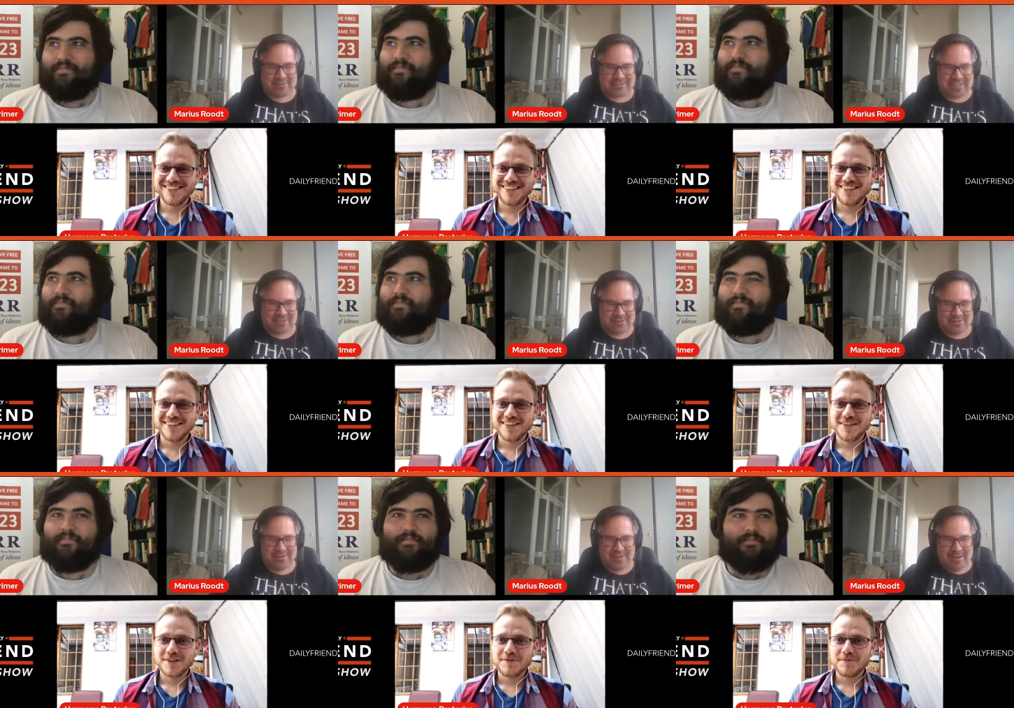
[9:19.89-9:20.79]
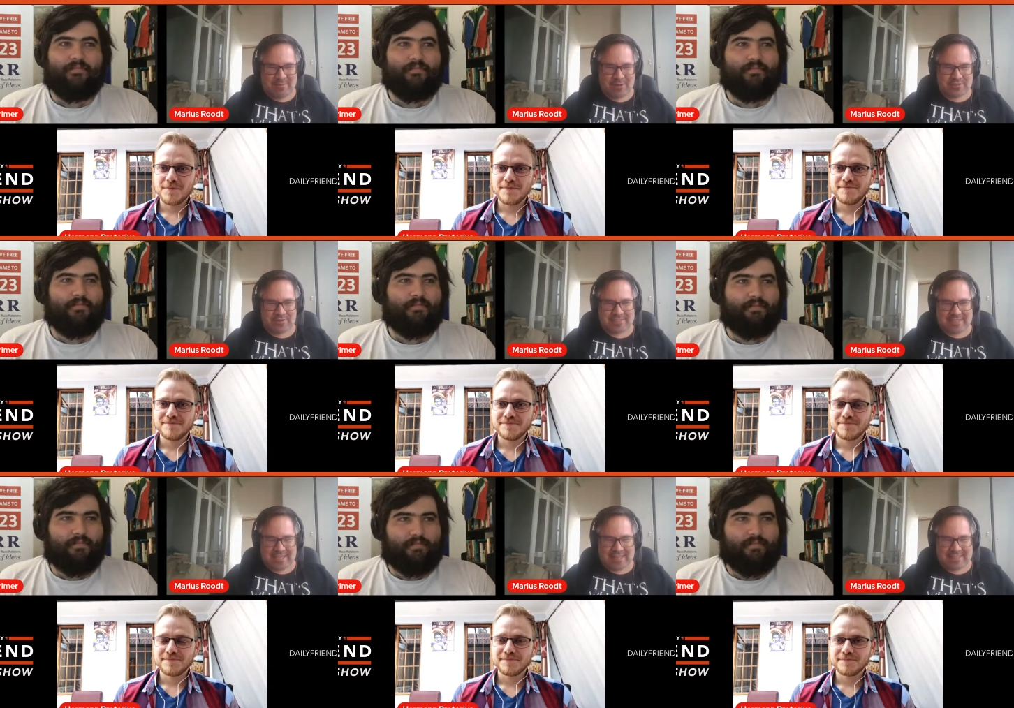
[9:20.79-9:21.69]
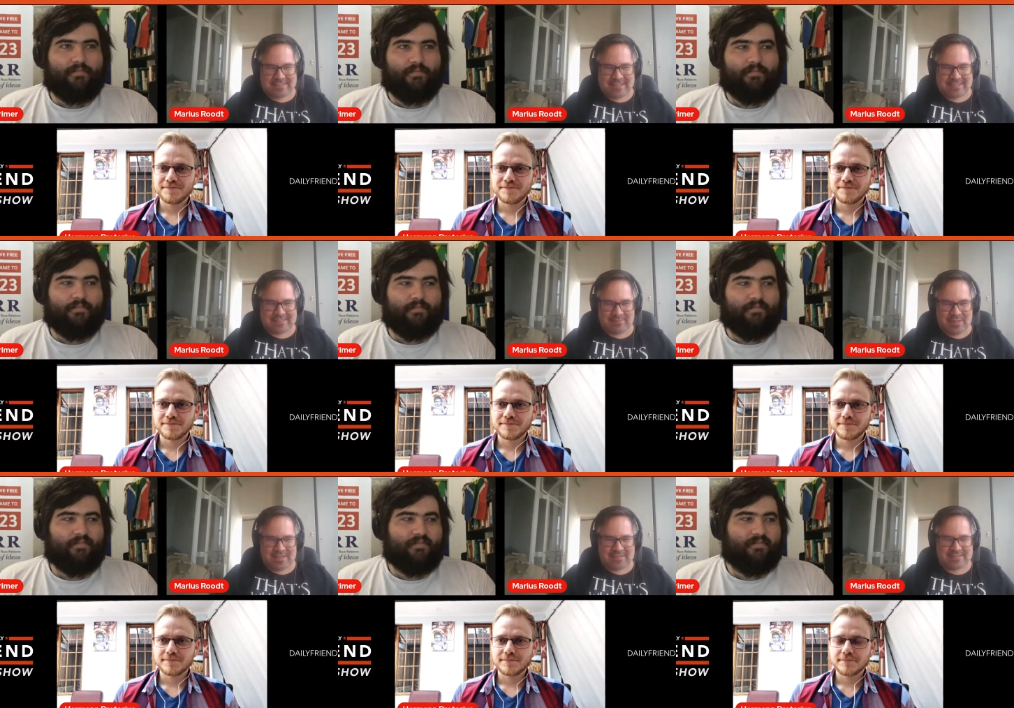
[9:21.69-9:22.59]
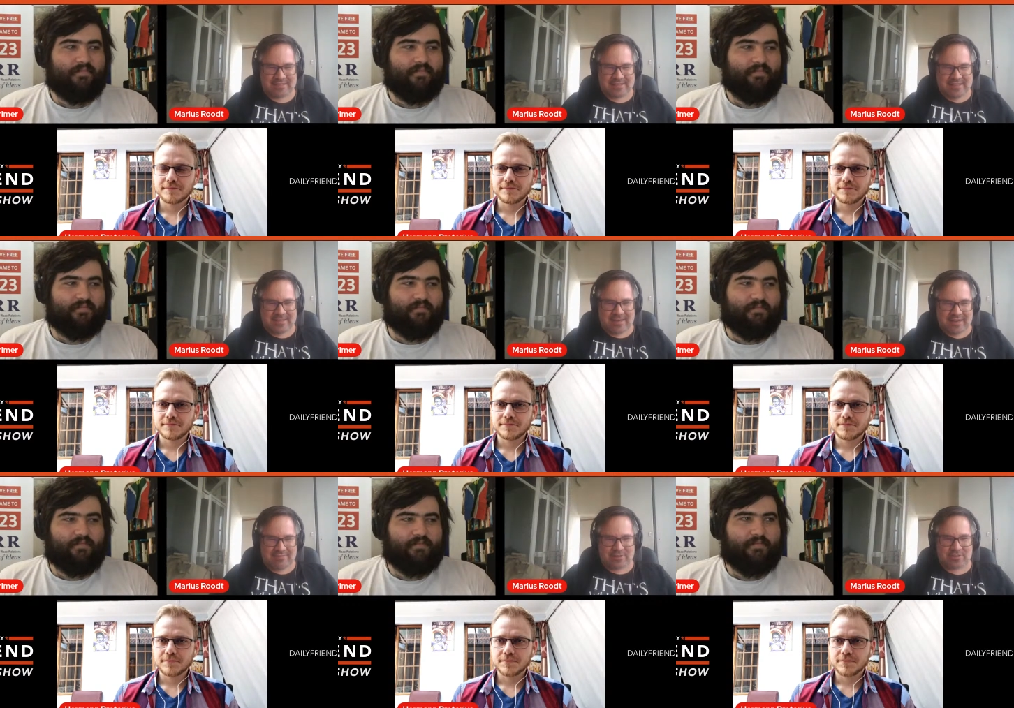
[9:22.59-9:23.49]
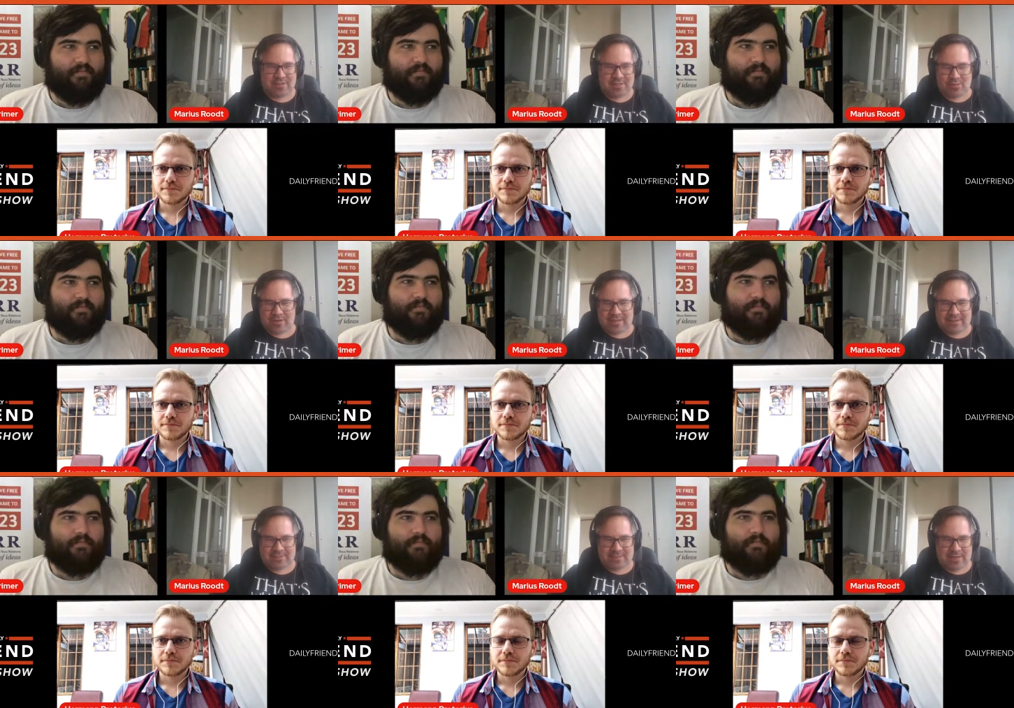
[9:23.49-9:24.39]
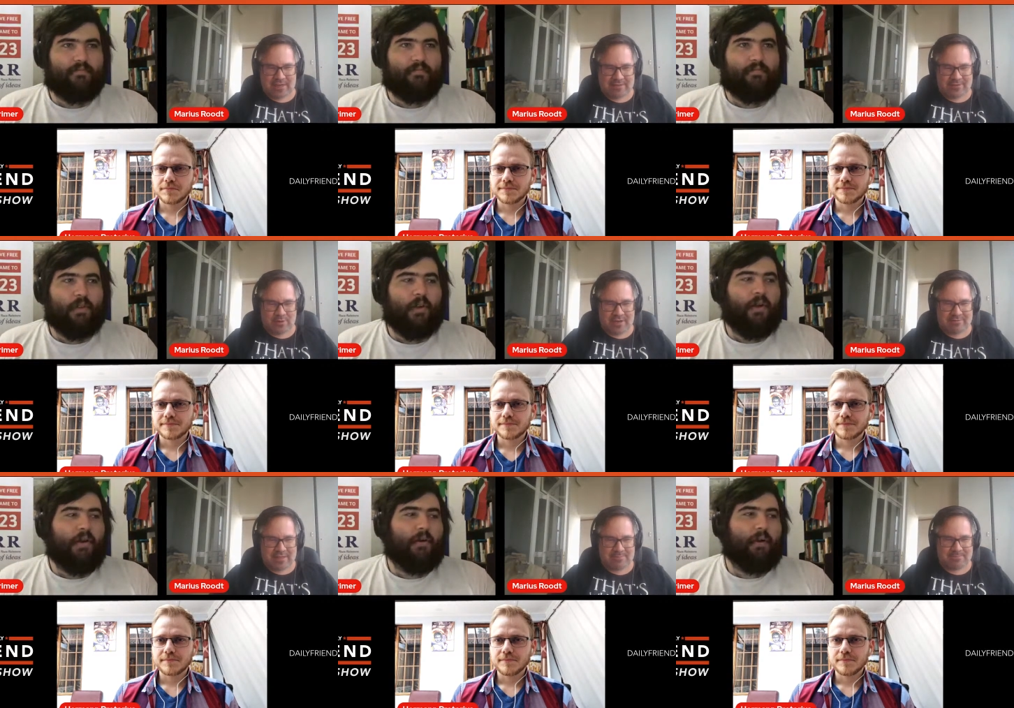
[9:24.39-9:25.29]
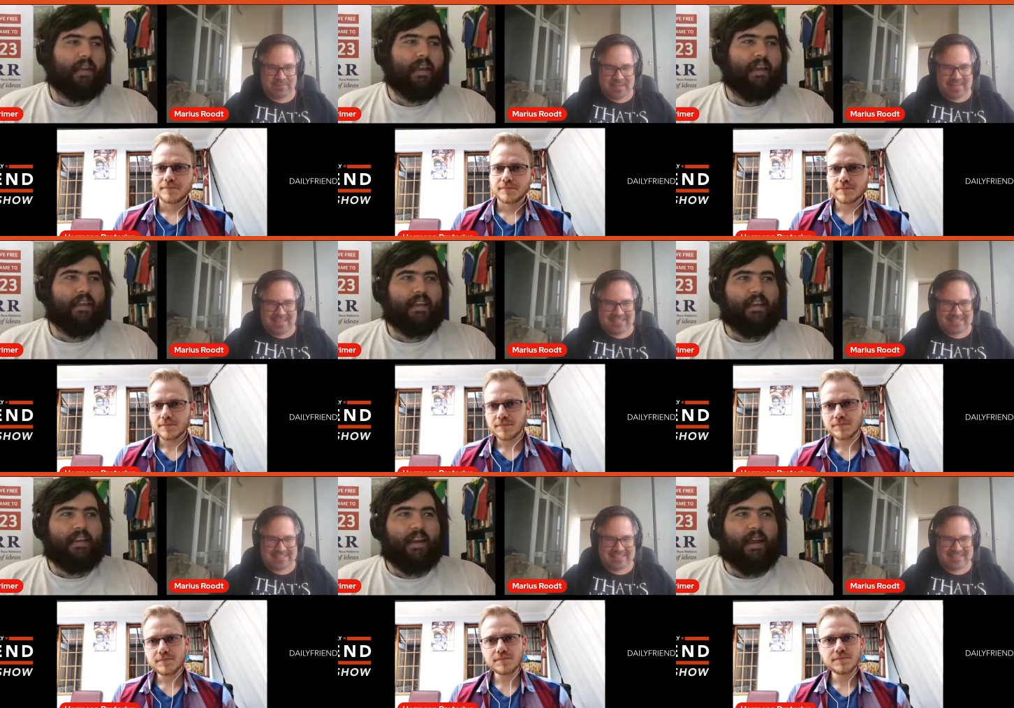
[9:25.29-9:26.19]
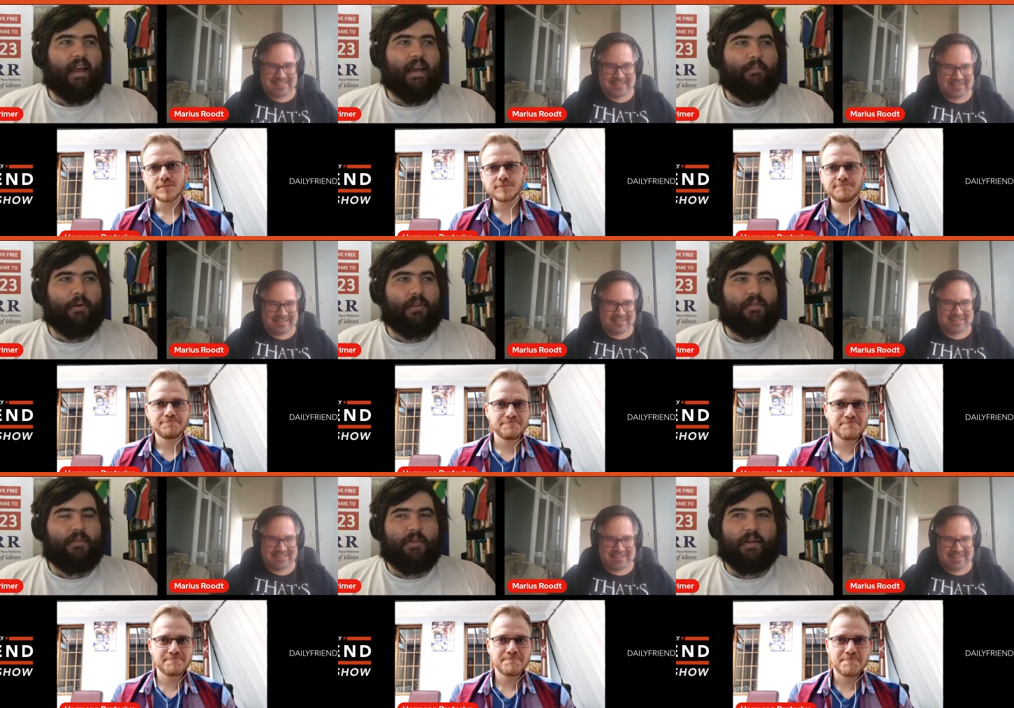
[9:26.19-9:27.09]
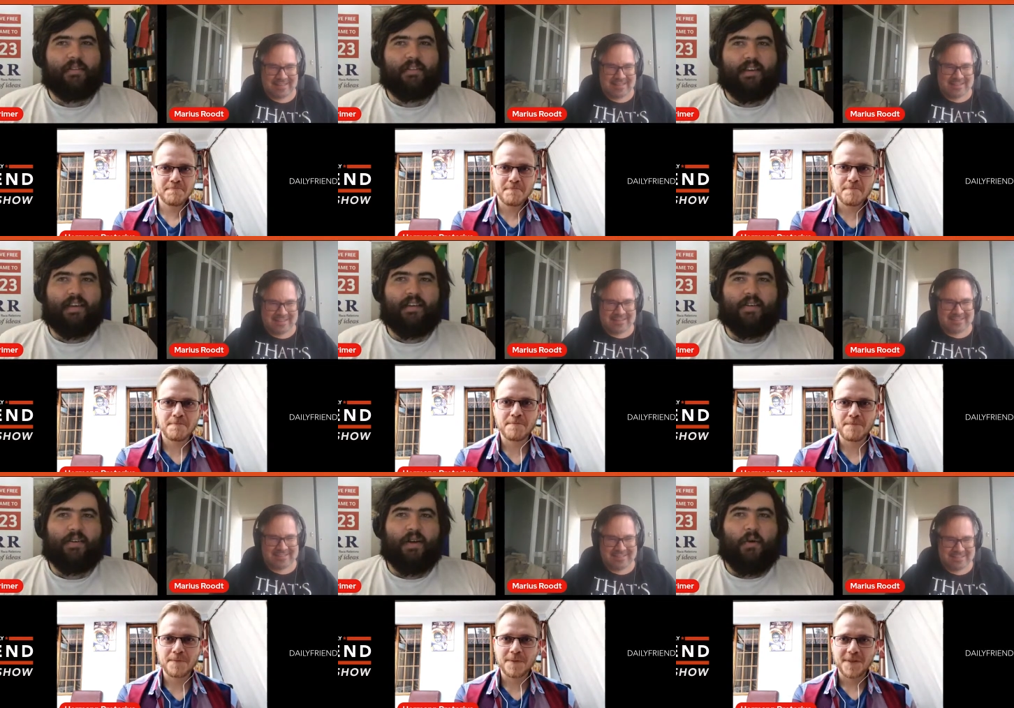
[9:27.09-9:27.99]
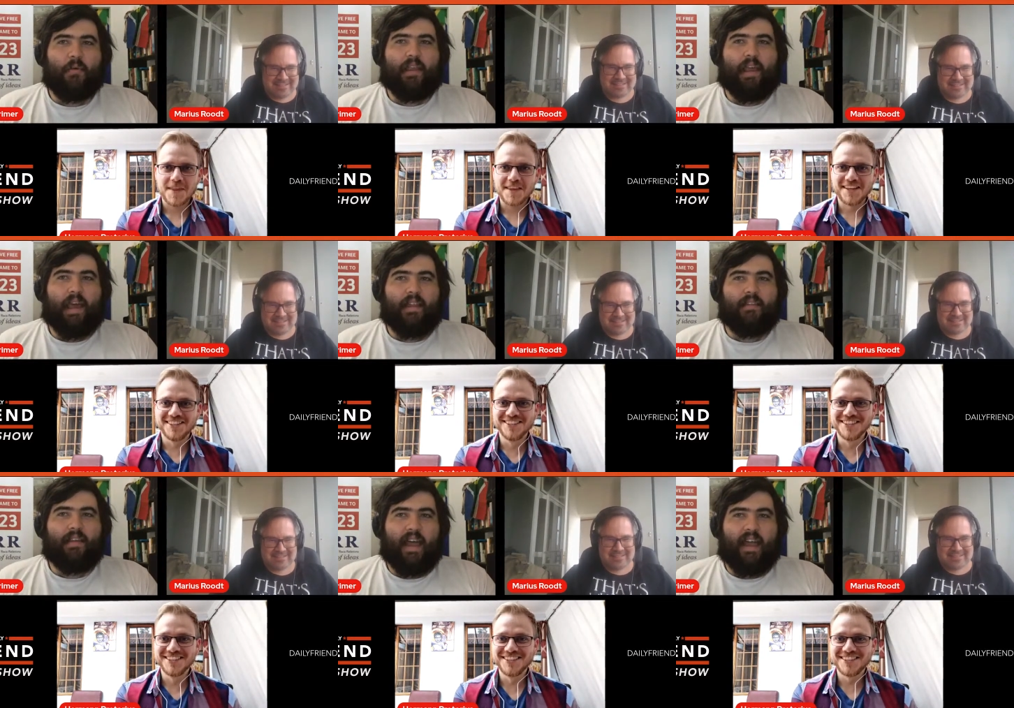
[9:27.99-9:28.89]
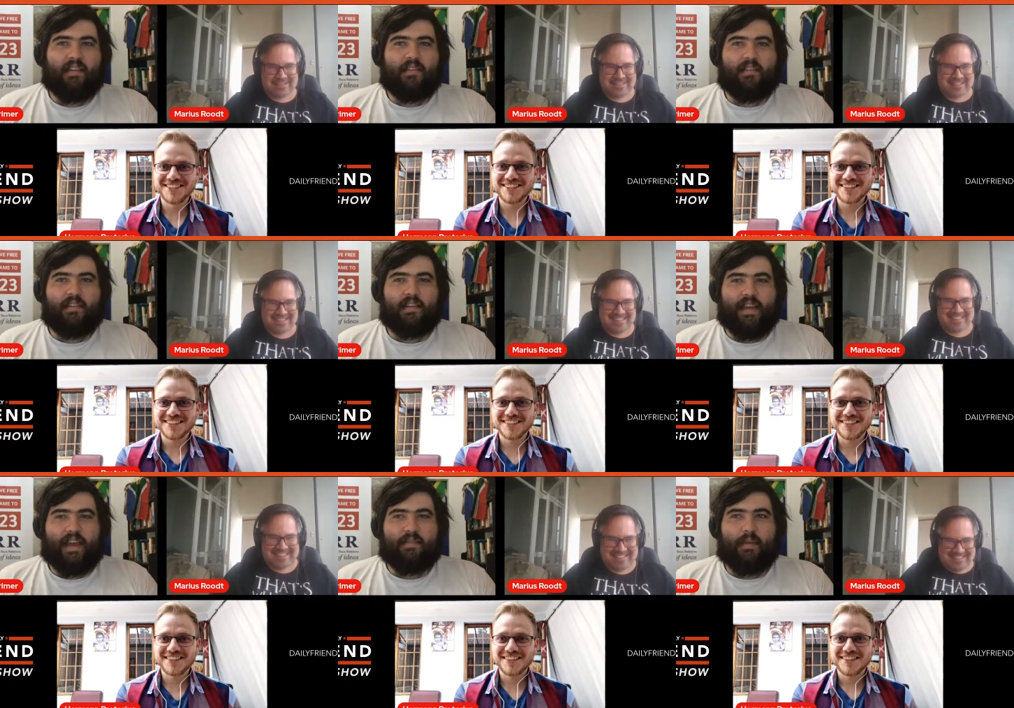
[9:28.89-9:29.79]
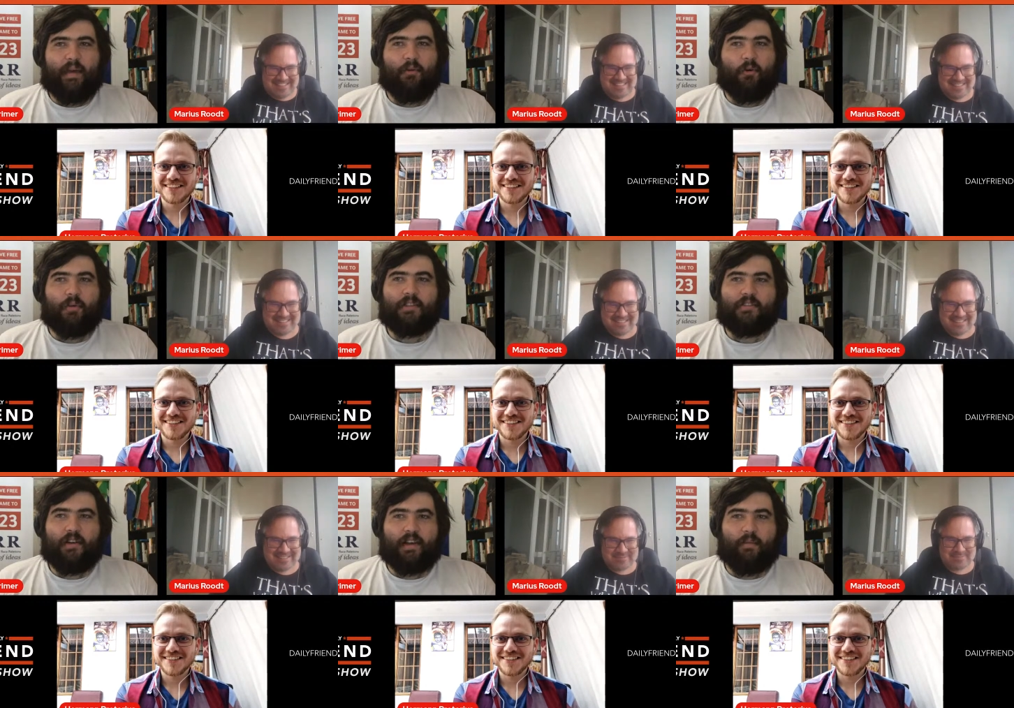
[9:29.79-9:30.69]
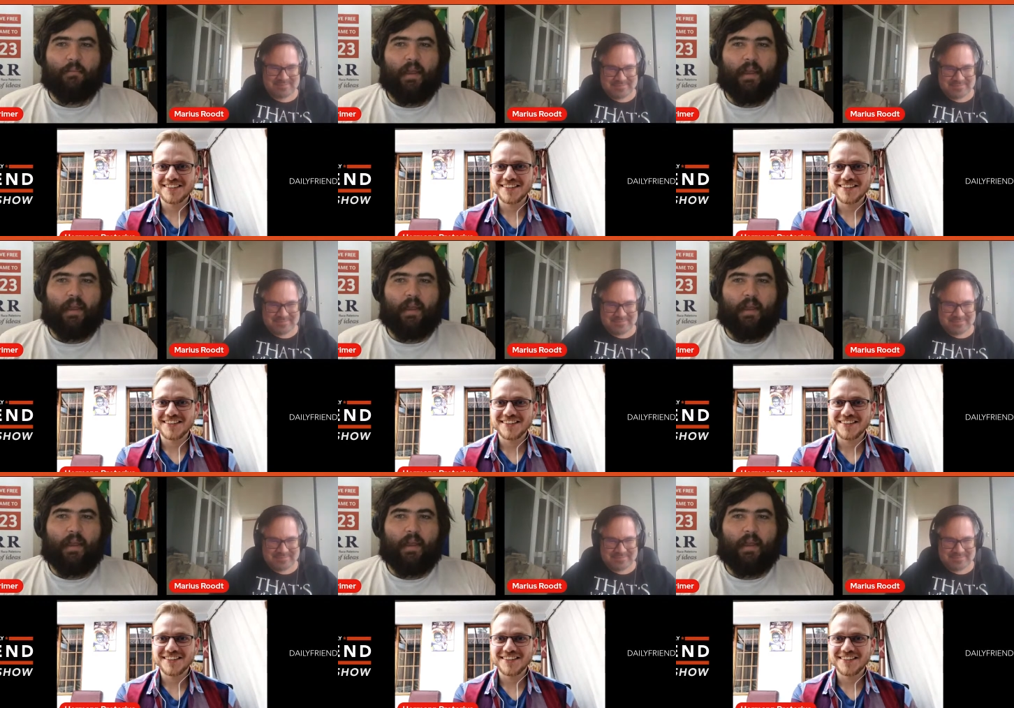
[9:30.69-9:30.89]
Speaker 1: is trying to do. But I also want to say there's uh, some things that I never thought I'd ever see my life, and one of them. Wait,
Speaker 2: can, can, can, I add a point of nuance there? We can tax the taxpayer more. We're just not going to